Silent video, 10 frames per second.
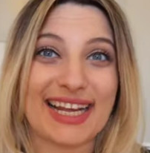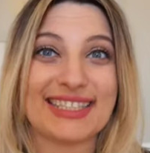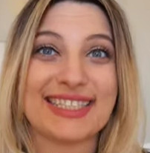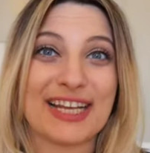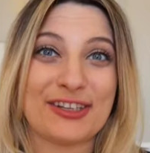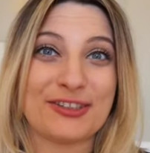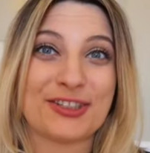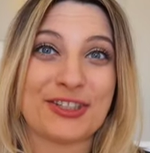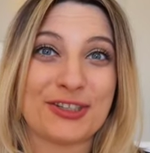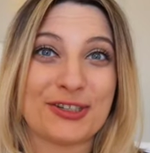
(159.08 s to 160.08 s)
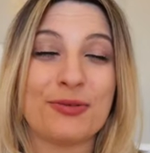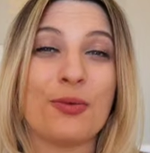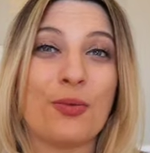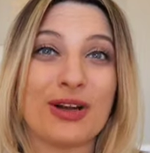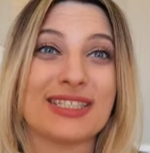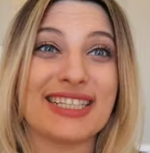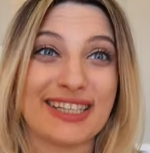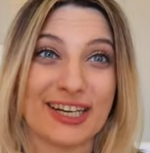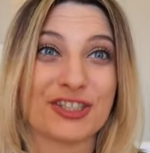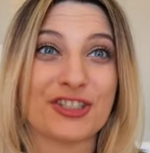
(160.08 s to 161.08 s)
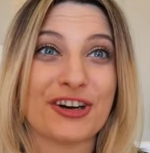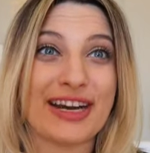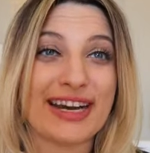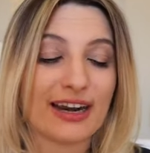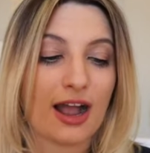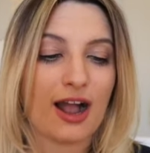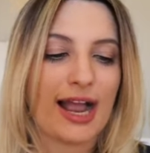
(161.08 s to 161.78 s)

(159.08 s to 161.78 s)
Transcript: I had to get used to was the touchscreen.